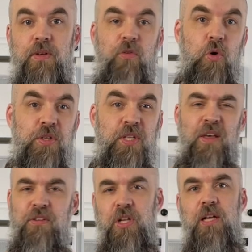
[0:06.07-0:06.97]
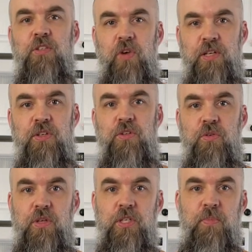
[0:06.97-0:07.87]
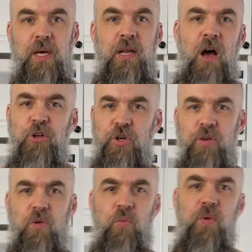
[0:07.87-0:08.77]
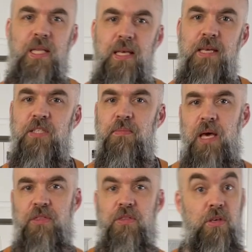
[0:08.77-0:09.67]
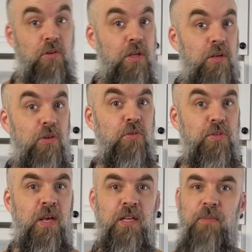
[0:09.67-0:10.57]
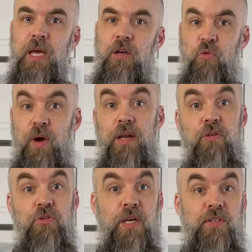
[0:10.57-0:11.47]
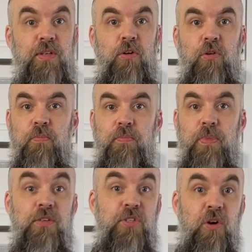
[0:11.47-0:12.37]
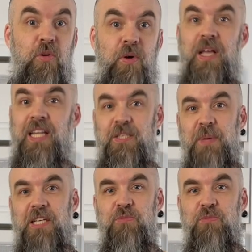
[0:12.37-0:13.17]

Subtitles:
And of course, there's lots of ways to do this, but I'll show you a really easy method that you can use to make great new drinks at home. So, let's make some